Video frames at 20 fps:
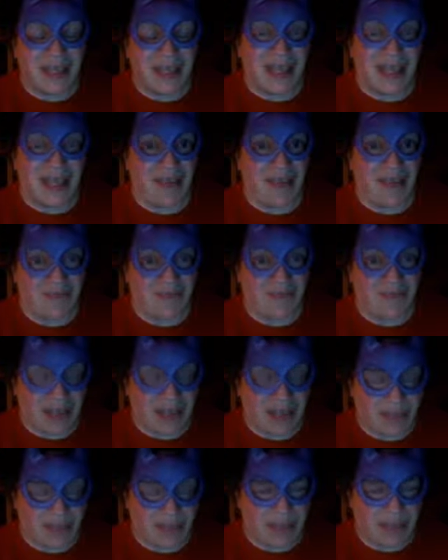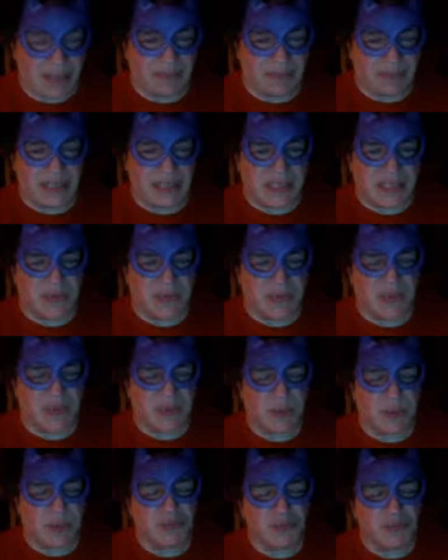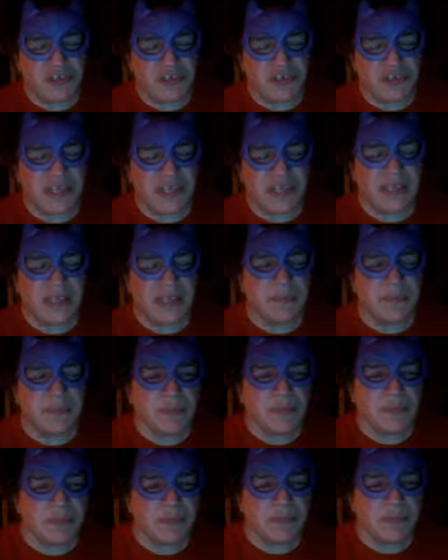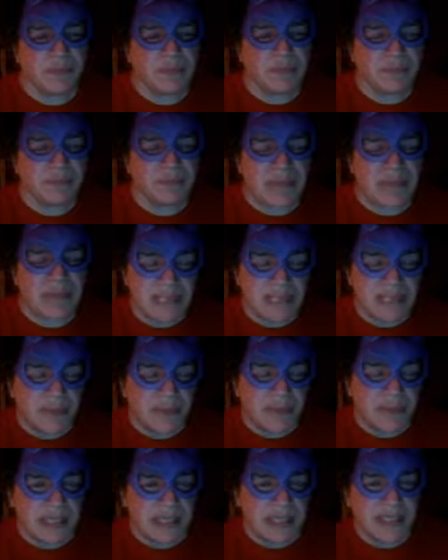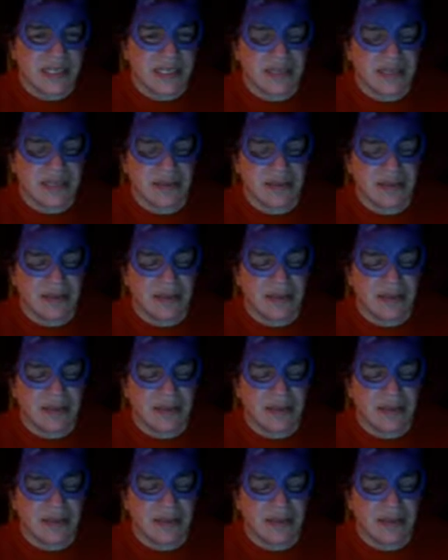you can't forget the bad bits, but you appreciate the better bits.